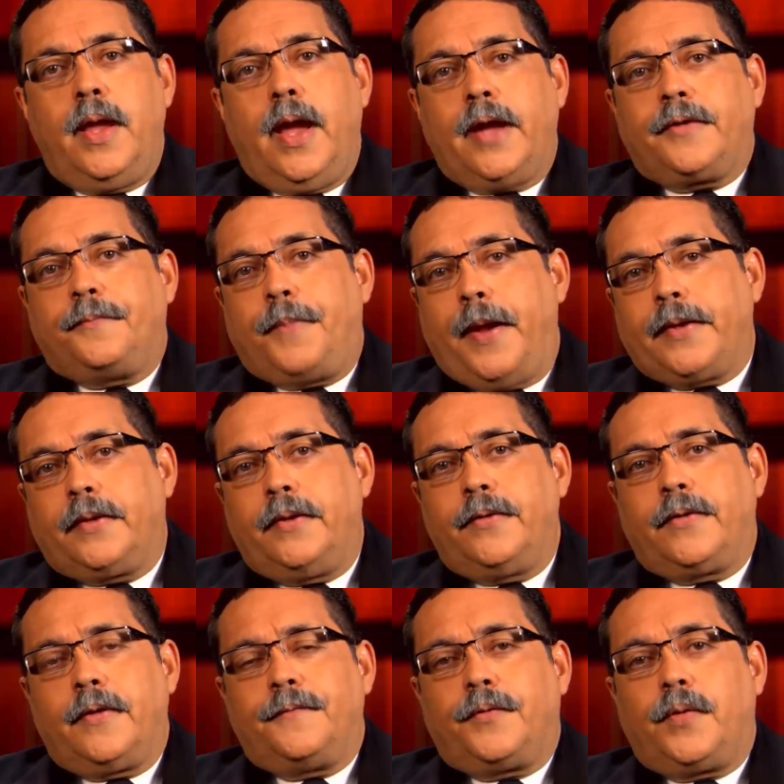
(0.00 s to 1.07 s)

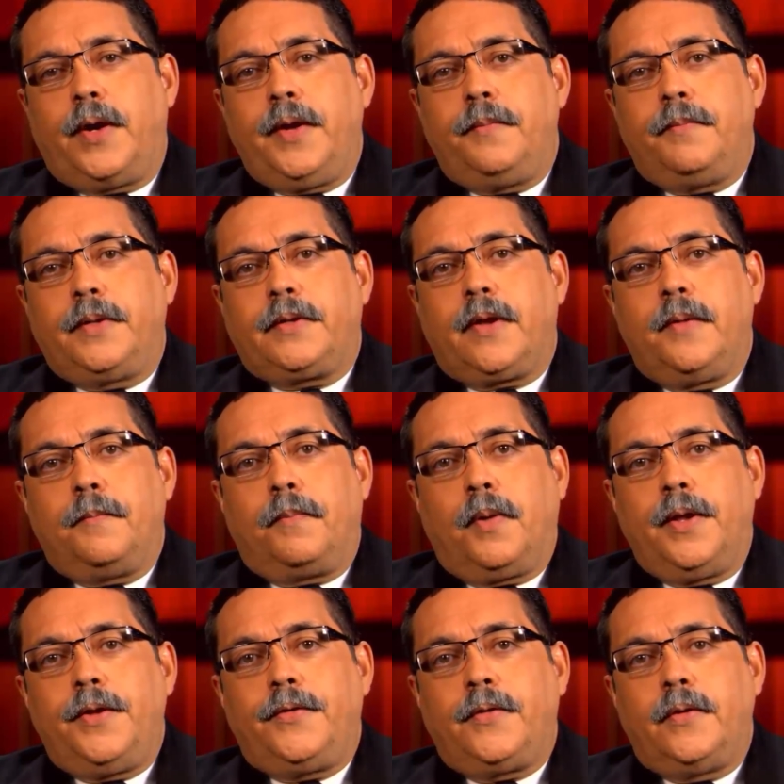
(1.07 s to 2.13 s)
expectance of treatment
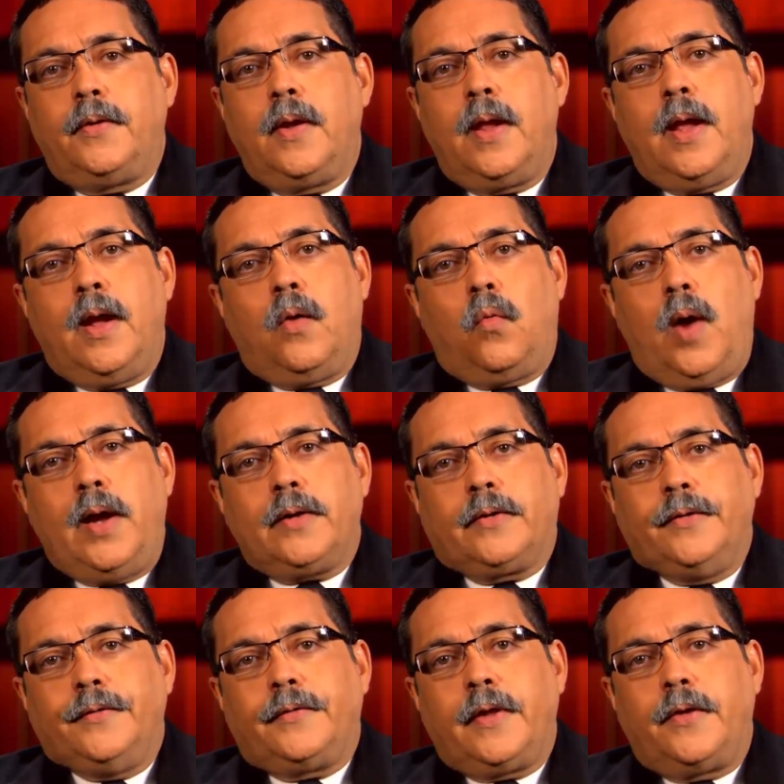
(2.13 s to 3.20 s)
completion while
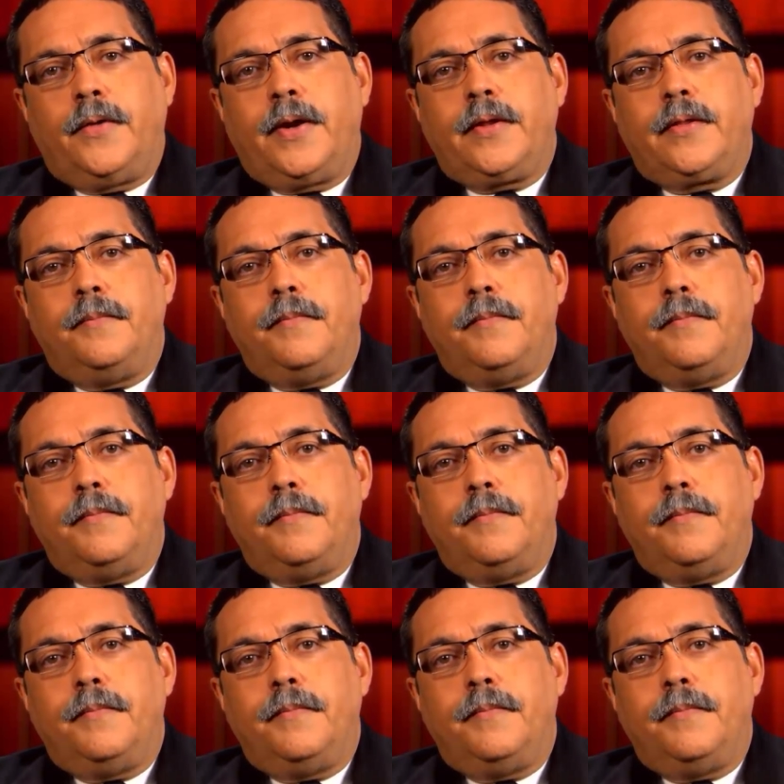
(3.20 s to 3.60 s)
considering the